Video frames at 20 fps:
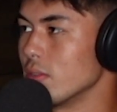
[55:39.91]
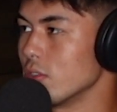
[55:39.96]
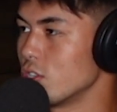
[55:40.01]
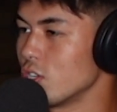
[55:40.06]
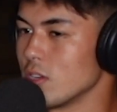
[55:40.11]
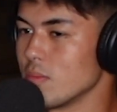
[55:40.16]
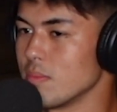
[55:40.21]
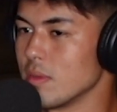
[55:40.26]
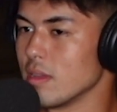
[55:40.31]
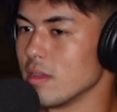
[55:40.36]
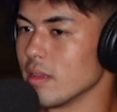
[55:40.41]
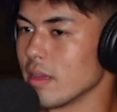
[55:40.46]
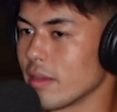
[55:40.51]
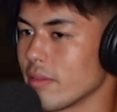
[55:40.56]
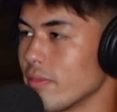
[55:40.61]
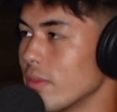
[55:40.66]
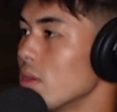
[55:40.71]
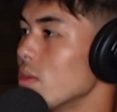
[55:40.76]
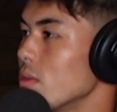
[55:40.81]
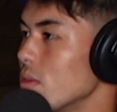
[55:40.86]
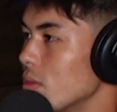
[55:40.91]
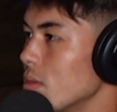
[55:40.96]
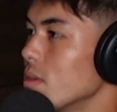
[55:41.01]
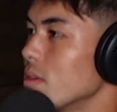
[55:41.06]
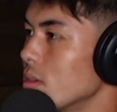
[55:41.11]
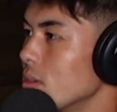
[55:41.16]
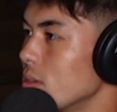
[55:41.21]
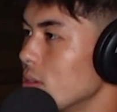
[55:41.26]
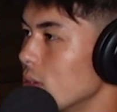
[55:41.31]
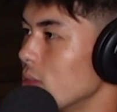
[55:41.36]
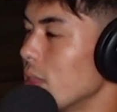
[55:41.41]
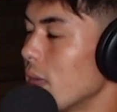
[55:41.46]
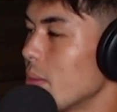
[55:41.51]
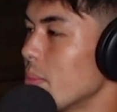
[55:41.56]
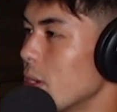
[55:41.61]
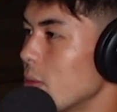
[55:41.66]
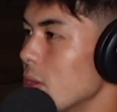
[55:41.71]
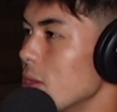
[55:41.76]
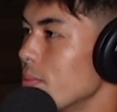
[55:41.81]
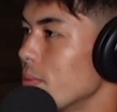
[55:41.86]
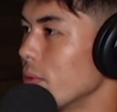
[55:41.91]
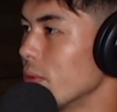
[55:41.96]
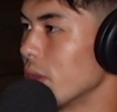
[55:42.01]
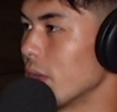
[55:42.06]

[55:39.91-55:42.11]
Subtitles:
should be like viewed to that many people.